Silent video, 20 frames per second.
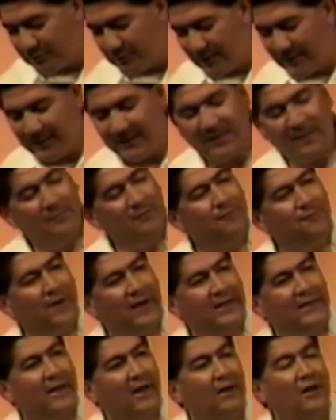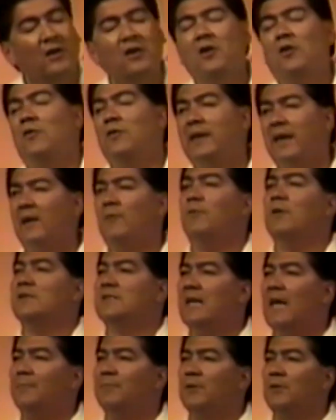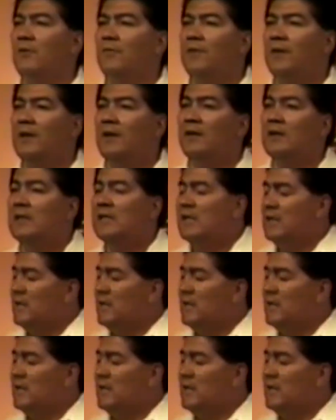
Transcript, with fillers: want to come and find out okay, what's happening over here?